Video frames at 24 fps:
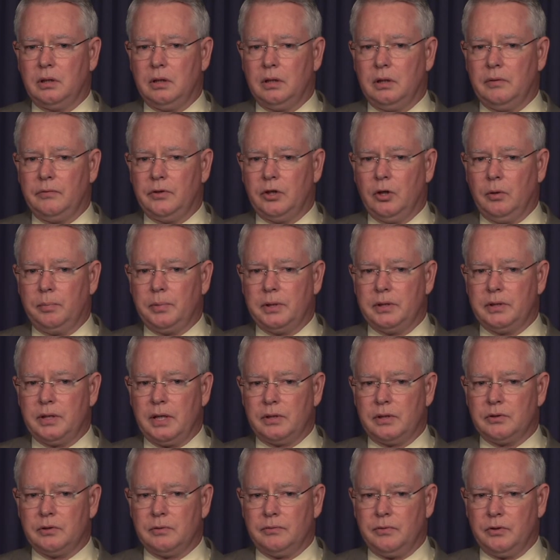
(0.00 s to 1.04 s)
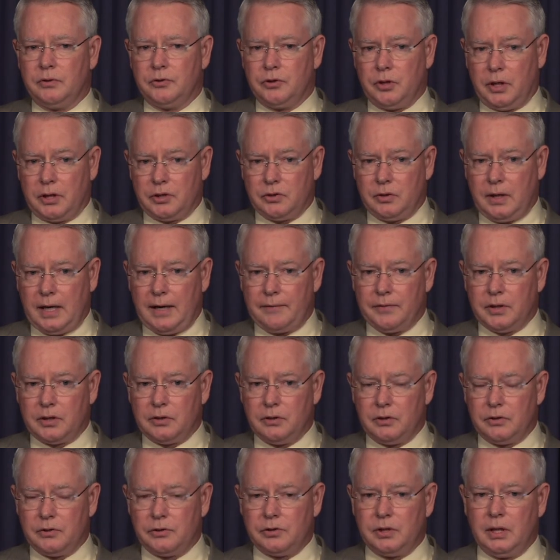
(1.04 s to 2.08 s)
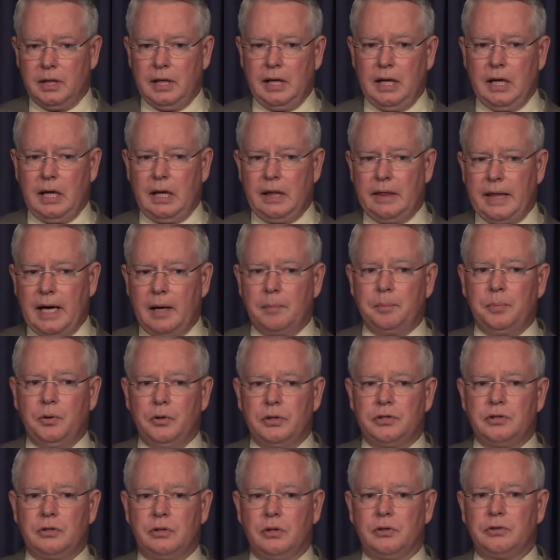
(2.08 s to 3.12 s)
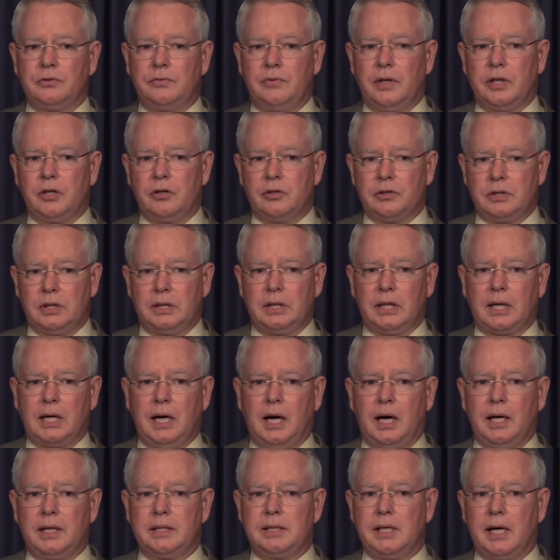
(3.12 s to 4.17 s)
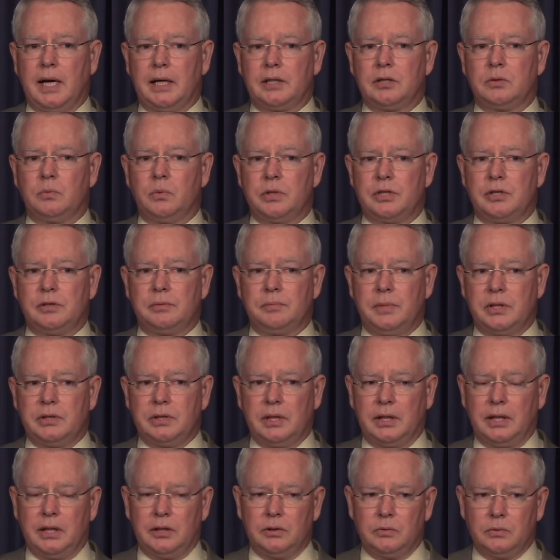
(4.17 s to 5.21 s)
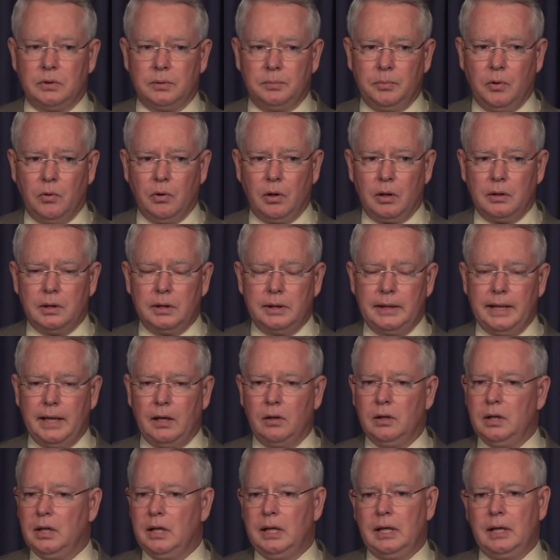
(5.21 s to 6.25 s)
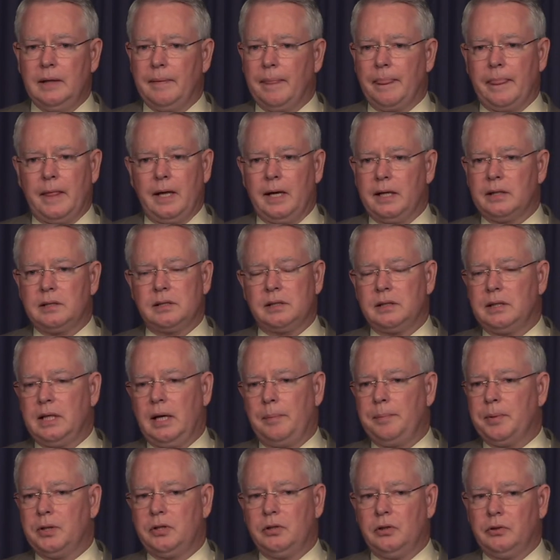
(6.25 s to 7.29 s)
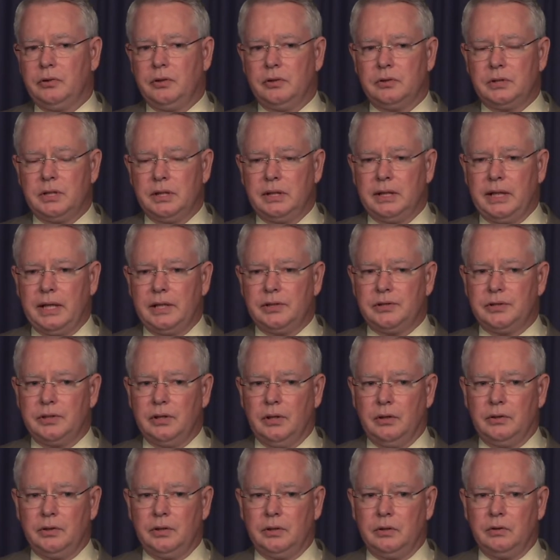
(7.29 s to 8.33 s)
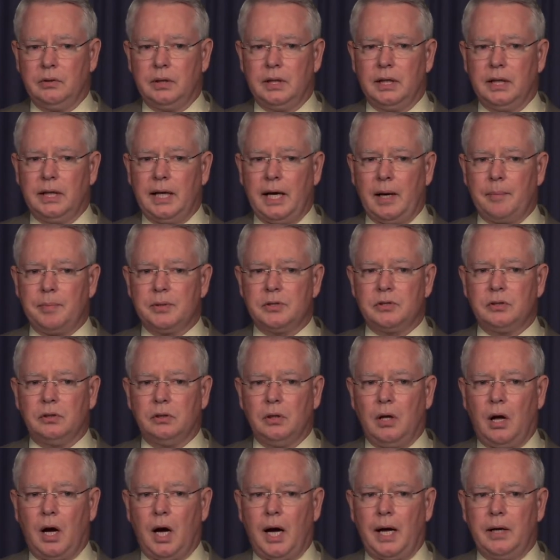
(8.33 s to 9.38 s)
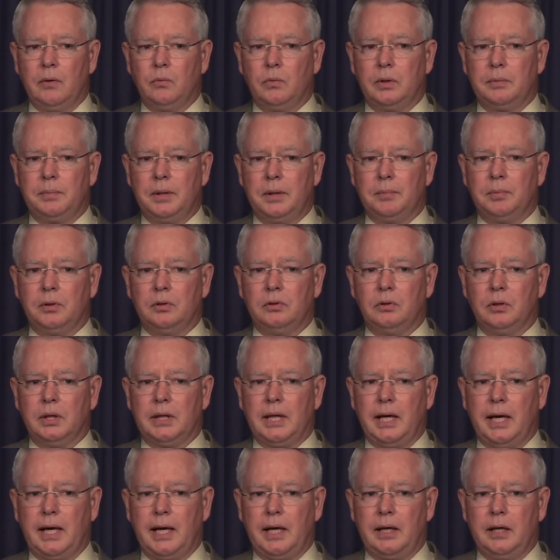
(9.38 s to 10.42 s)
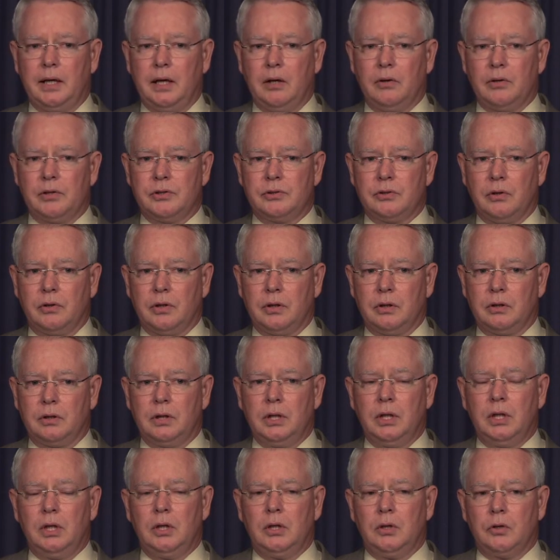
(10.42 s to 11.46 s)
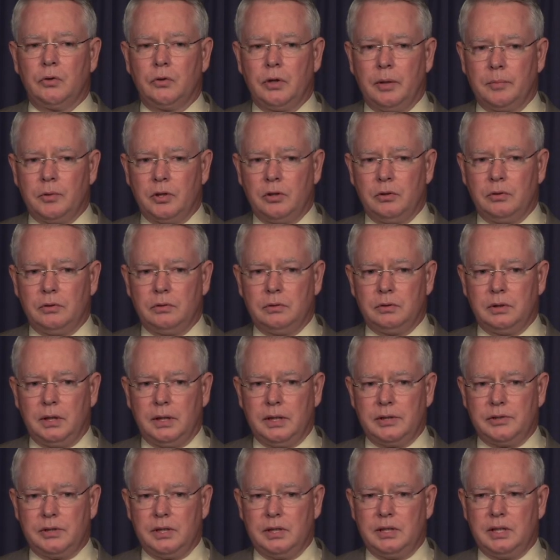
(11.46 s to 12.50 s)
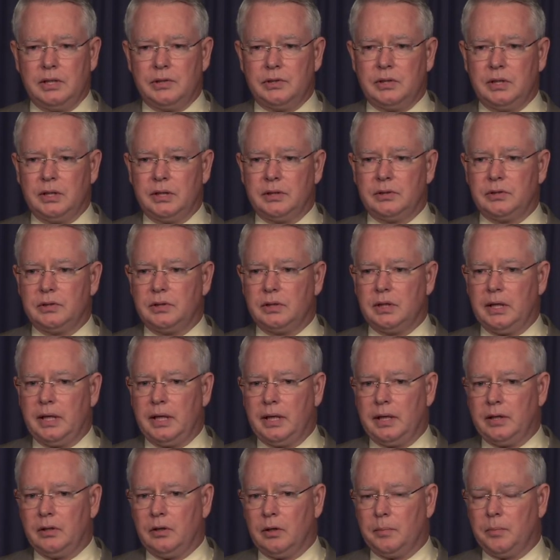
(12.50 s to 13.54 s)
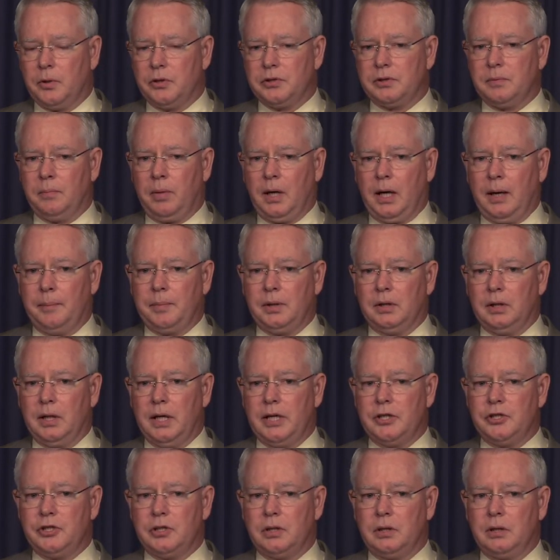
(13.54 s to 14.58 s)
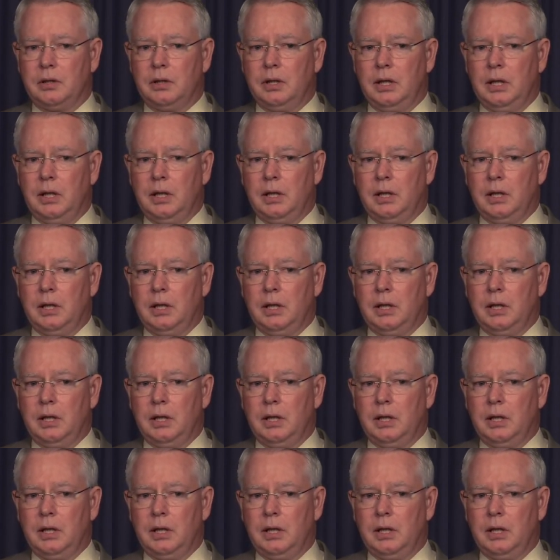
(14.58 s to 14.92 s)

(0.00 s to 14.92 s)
of the open desert for drug traffickers, that puts those figures into context, which is missing in the report. Now, that's not peculiar to the ACLU. It happens a lot when people look at Arizona criminal statistics and our prison population.